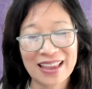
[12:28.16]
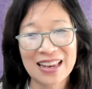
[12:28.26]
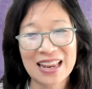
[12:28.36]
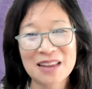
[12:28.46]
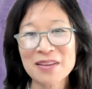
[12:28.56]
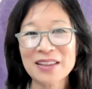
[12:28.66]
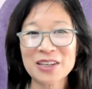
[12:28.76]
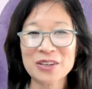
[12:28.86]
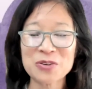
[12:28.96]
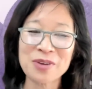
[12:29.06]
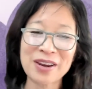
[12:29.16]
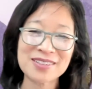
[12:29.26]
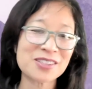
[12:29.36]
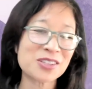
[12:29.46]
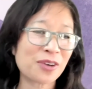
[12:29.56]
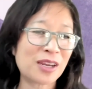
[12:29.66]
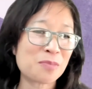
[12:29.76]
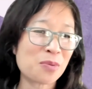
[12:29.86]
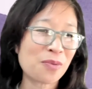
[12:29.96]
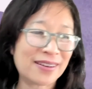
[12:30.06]
And Melanie, you raised such a great
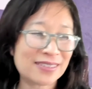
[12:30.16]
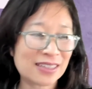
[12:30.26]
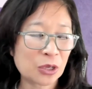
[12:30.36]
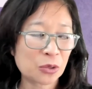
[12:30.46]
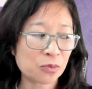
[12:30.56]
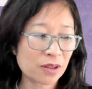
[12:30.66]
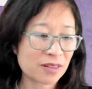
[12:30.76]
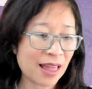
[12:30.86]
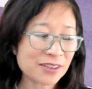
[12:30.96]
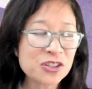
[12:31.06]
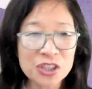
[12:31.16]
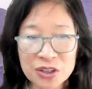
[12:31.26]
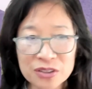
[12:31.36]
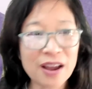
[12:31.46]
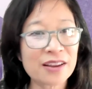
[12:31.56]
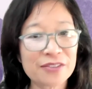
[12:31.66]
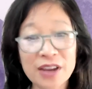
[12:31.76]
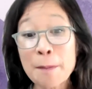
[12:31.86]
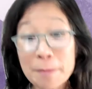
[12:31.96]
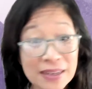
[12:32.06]
point. Last year, a lot of
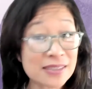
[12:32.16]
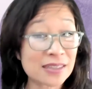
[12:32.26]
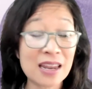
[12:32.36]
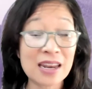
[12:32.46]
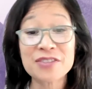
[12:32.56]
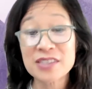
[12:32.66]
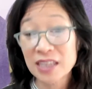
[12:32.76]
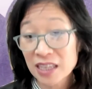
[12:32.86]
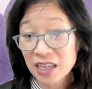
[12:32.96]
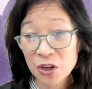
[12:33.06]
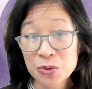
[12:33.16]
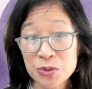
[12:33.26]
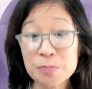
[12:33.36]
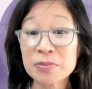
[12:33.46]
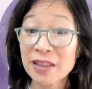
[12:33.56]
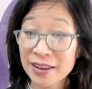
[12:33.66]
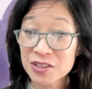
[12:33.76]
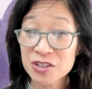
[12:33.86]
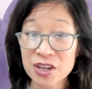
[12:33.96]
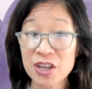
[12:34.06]
companies, a lot of CEOs
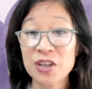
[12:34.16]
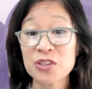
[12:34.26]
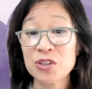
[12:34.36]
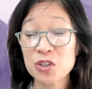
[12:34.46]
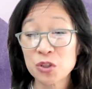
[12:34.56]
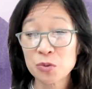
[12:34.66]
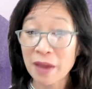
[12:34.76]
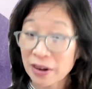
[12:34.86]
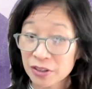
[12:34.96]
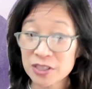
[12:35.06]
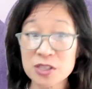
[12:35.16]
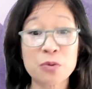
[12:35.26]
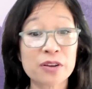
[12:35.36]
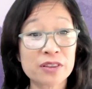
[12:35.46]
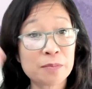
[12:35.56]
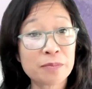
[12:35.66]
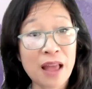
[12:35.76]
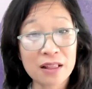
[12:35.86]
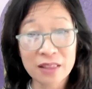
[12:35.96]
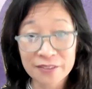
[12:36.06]
pledged to do better to support the Black
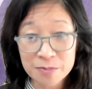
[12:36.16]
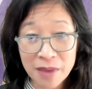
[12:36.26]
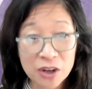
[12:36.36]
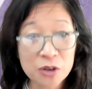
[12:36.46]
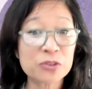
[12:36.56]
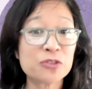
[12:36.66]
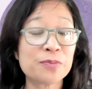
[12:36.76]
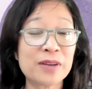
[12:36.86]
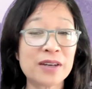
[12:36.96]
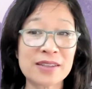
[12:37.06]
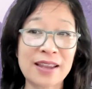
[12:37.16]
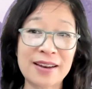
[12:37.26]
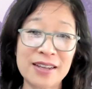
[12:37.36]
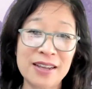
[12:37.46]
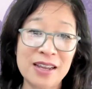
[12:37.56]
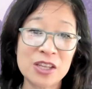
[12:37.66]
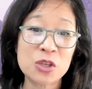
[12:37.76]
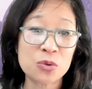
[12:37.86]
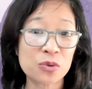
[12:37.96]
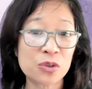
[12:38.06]
Lives Matter movement. And
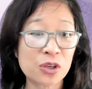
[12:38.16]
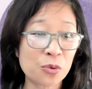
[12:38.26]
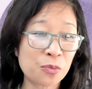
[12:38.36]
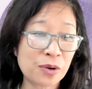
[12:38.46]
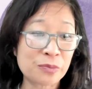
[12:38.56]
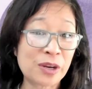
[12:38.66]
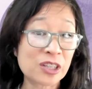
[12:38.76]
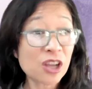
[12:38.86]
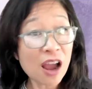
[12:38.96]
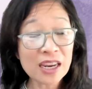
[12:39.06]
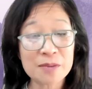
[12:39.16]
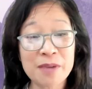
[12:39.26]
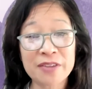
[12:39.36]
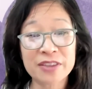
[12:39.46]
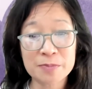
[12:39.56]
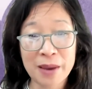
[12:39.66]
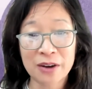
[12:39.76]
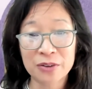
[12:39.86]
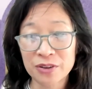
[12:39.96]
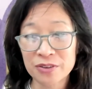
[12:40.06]
when we were talking about this
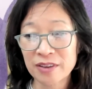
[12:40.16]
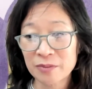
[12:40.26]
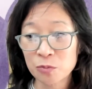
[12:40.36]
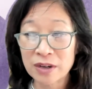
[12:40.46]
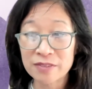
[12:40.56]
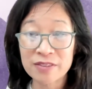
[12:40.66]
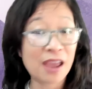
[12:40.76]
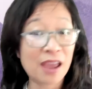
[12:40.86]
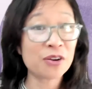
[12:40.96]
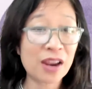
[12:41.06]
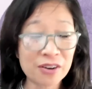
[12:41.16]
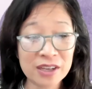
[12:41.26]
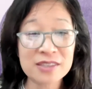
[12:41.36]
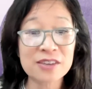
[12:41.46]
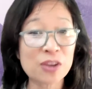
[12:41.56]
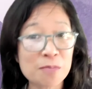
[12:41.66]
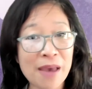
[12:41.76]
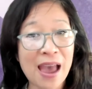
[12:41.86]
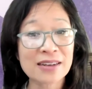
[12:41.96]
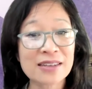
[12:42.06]
panel, you said one of the other areas of
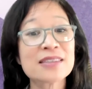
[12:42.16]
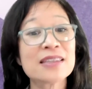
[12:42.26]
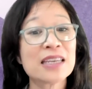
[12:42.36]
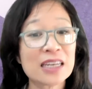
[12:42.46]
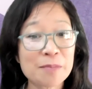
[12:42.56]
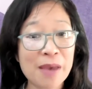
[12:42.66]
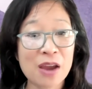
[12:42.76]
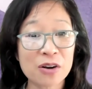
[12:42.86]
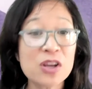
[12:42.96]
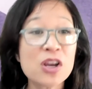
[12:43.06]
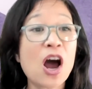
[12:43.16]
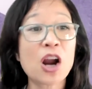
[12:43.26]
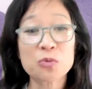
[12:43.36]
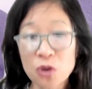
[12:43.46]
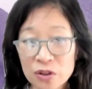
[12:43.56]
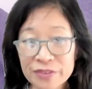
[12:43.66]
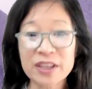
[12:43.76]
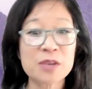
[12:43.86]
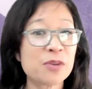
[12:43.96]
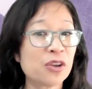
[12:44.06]
impact is thinking about our role in the
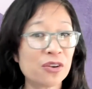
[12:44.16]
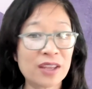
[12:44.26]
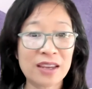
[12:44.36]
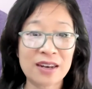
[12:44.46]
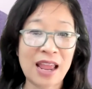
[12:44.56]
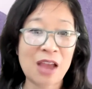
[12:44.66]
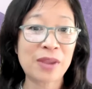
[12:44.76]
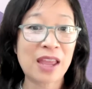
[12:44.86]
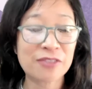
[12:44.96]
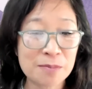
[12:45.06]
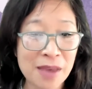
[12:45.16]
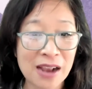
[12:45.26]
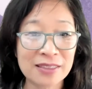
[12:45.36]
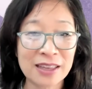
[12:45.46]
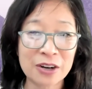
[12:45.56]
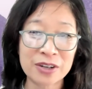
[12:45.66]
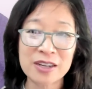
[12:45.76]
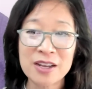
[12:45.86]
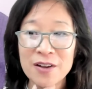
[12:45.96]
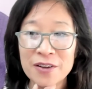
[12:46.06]
community and how we have impact there. And
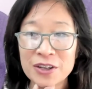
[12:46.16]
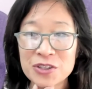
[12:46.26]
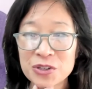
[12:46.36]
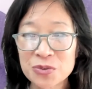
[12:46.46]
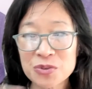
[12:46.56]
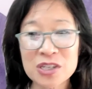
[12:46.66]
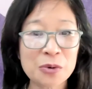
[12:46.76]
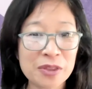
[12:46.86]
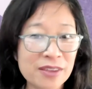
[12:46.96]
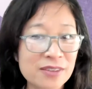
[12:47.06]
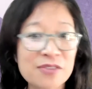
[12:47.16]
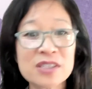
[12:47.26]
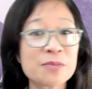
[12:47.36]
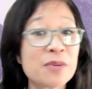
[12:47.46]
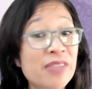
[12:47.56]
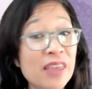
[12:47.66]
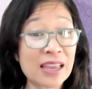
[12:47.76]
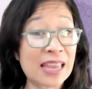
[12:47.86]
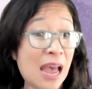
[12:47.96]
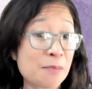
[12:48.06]
could you share with us even some of the
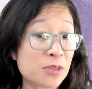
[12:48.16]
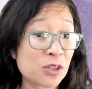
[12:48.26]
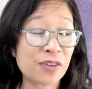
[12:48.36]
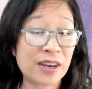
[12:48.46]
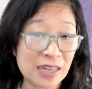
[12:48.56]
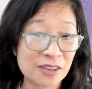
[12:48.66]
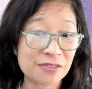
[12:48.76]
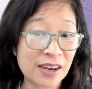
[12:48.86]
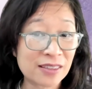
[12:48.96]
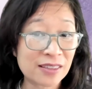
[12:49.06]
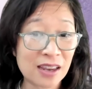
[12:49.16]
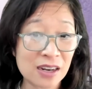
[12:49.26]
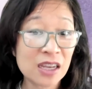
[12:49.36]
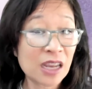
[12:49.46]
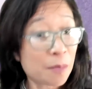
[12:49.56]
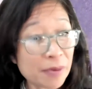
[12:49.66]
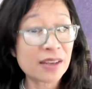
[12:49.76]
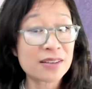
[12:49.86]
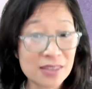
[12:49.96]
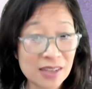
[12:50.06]
gaps you've identified that
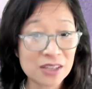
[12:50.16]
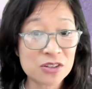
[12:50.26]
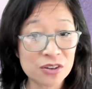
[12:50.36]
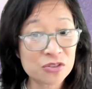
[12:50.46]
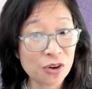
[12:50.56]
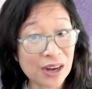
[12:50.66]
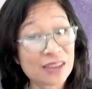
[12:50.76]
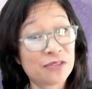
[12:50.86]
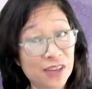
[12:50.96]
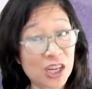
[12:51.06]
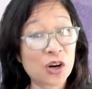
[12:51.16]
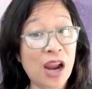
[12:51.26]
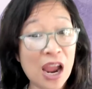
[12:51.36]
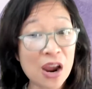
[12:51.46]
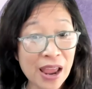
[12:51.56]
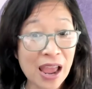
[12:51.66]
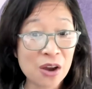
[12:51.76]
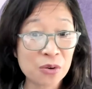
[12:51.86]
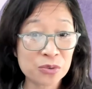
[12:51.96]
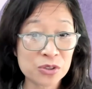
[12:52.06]
companies need to try to figure out
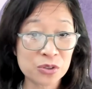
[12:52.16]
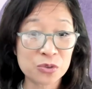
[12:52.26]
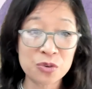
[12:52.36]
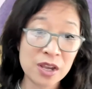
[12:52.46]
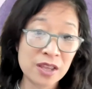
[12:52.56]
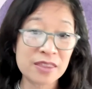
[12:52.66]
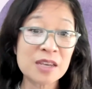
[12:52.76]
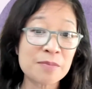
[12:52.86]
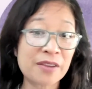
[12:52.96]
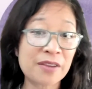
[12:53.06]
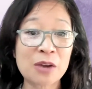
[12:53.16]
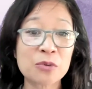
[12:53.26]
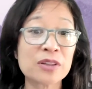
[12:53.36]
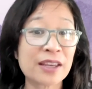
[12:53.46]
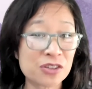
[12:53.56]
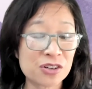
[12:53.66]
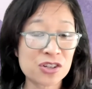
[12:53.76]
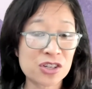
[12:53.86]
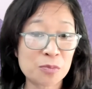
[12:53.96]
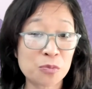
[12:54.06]
how to think about that
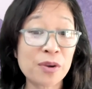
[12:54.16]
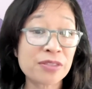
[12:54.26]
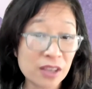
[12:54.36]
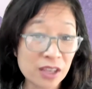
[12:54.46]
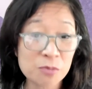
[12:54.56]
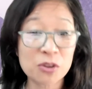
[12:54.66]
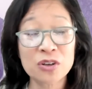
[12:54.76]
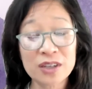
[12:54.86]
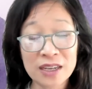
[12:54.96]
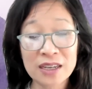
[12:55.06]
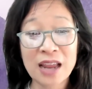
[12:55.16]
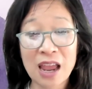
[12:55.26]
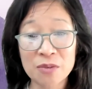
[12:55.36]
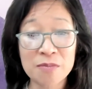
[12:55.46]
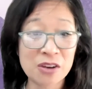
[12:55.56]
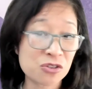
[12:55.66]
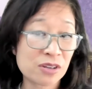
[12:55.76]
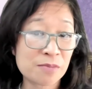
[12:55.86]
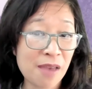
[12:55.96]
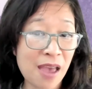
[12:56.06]
relationship with the community and how to measure
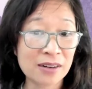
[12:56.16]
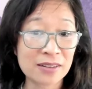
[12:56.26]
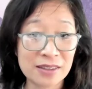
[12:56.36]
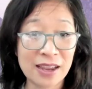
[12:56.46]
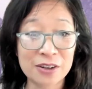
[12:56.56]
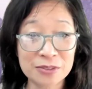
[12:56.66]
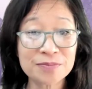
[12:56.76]
impact there?